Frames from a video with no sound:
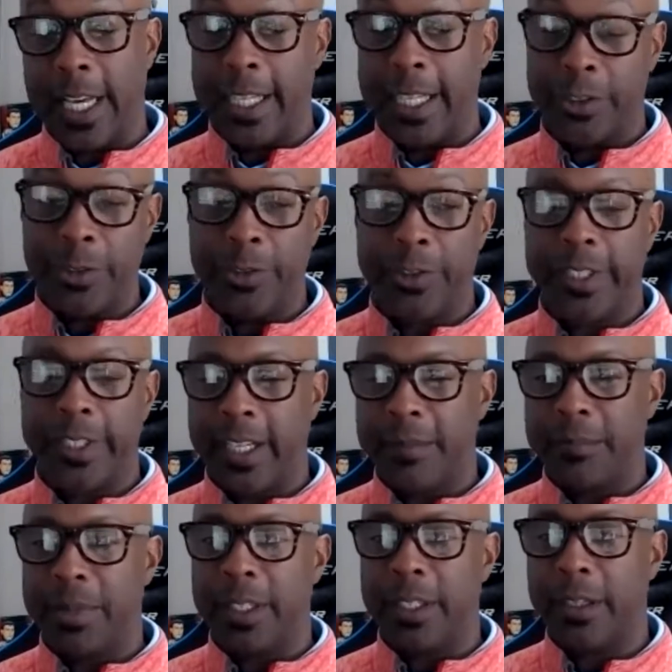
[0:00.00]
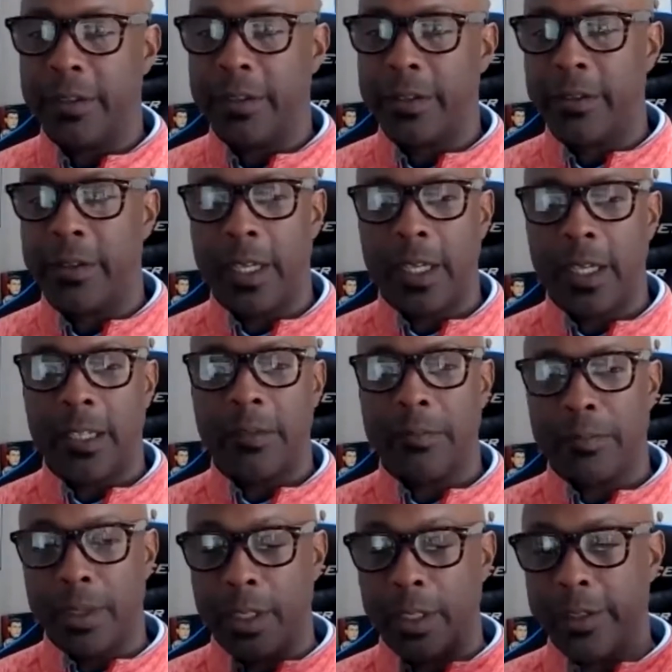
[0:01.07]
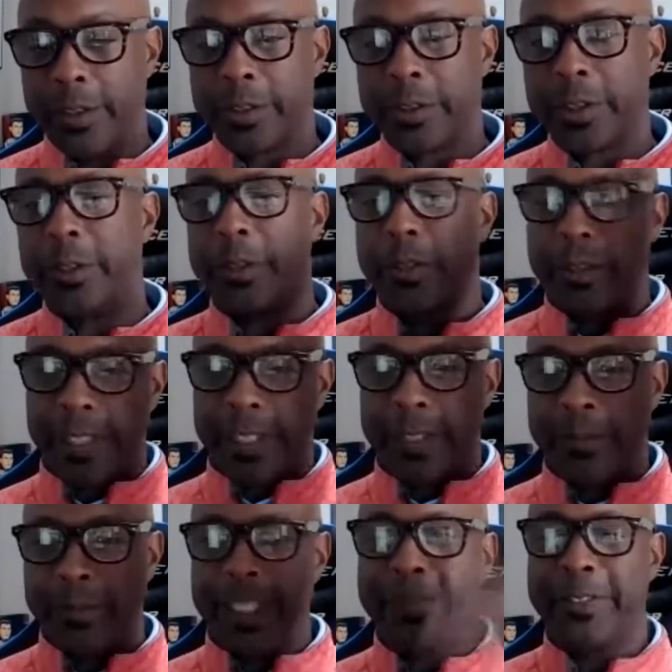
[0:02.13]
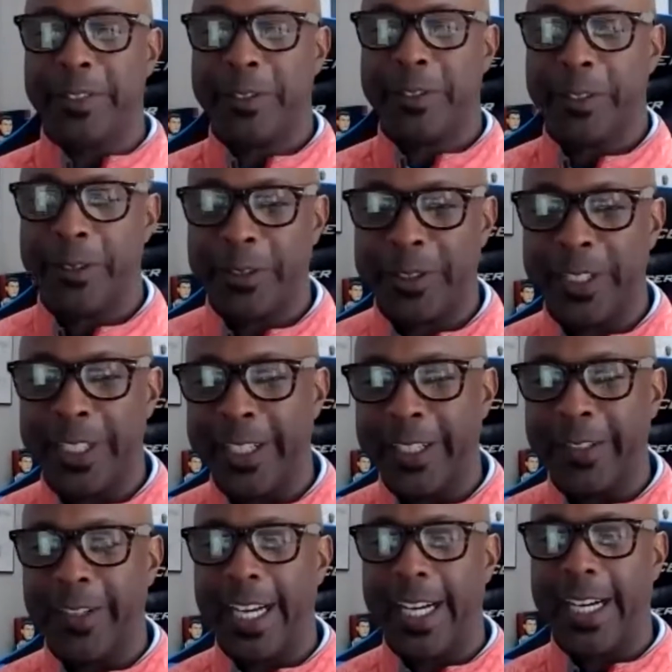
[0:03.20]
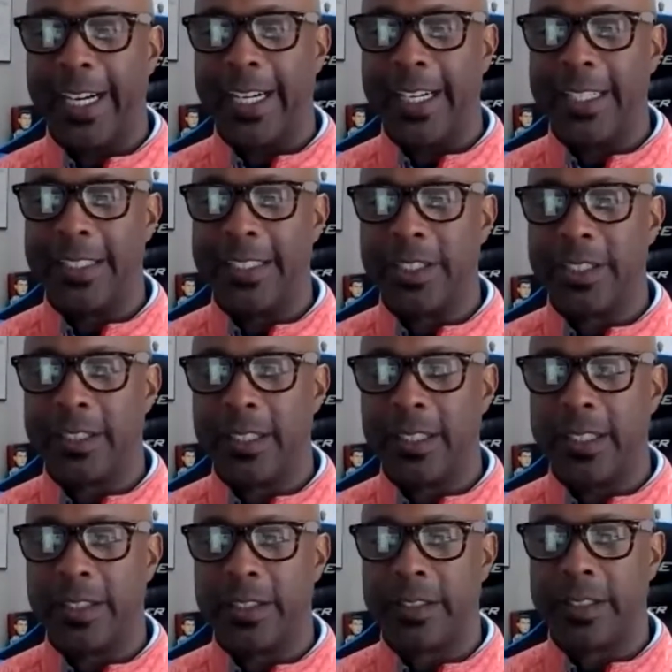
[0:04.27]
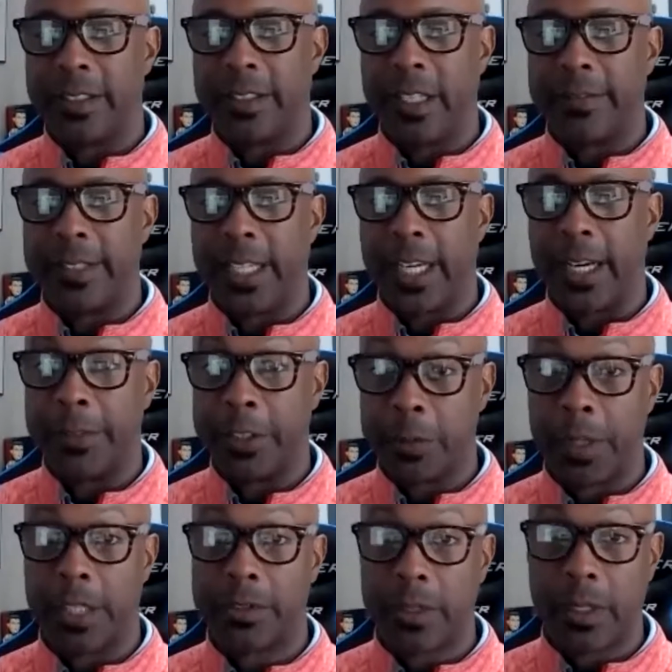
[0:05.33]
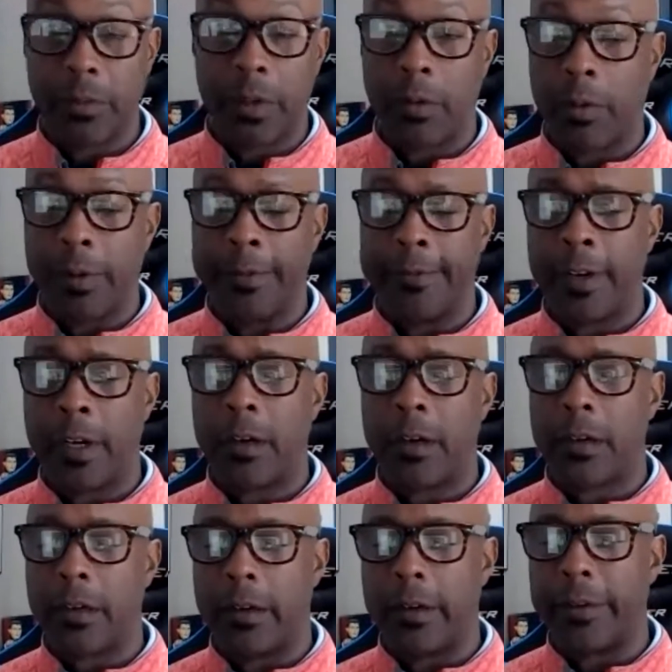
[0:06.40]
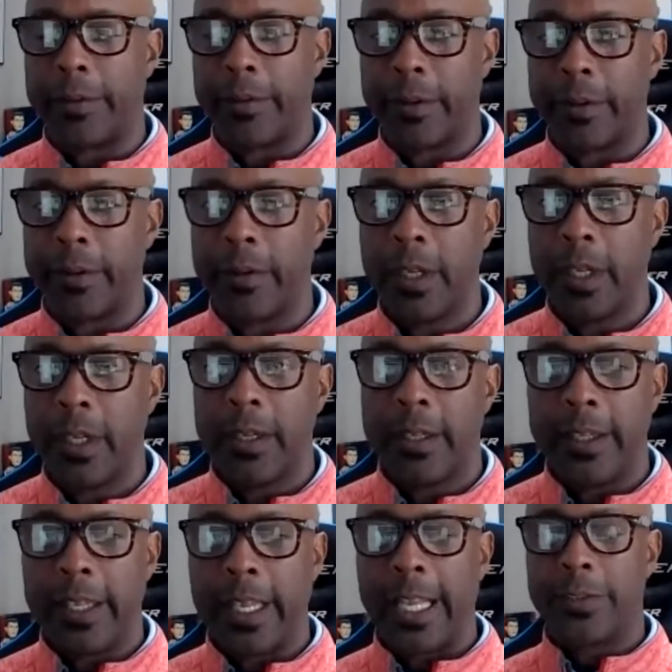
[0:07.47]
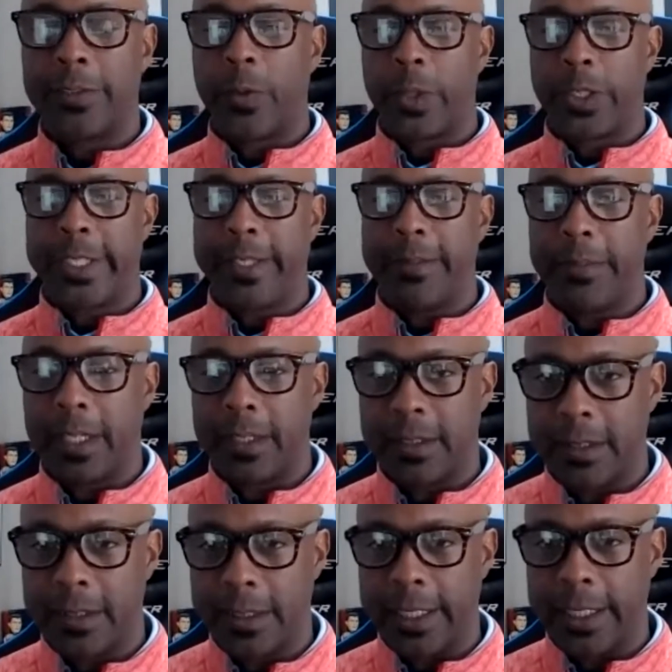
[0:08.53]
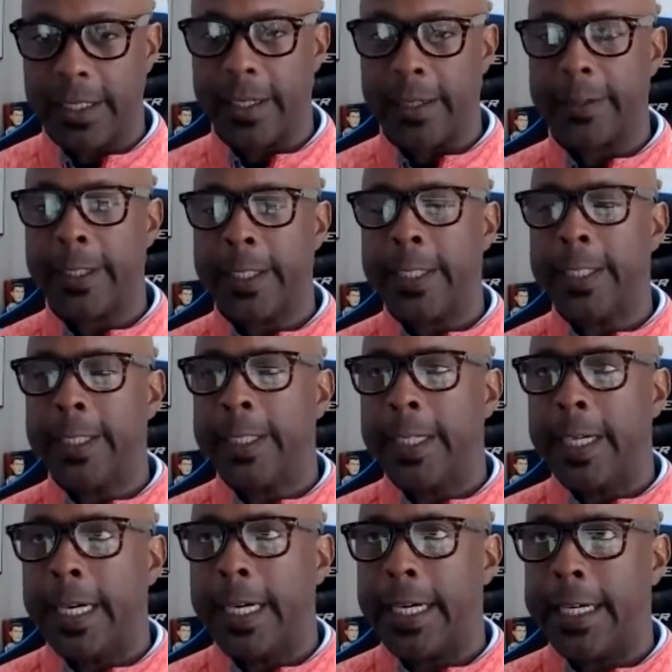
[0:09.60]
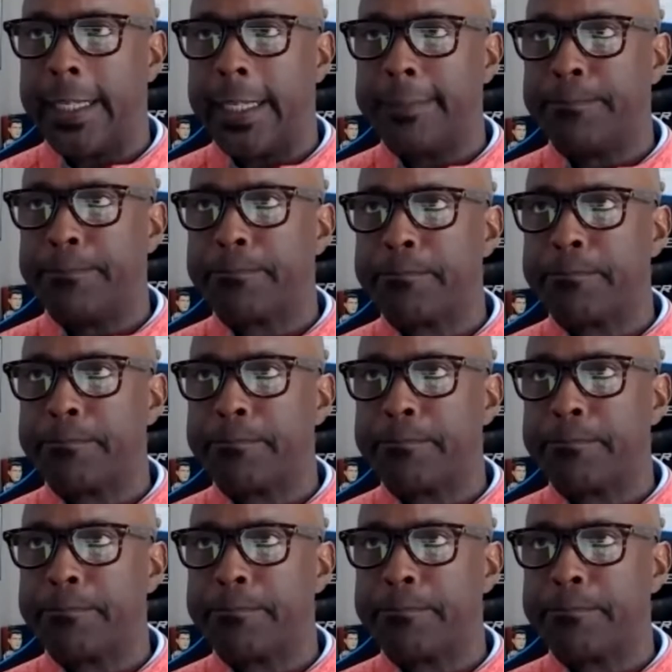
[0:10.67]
as you said, below below the shoulders and above the shoulders, you know, uh, just, yeah. just a tough time, especially what we've all gone through the last 14 months, you know, um, oh my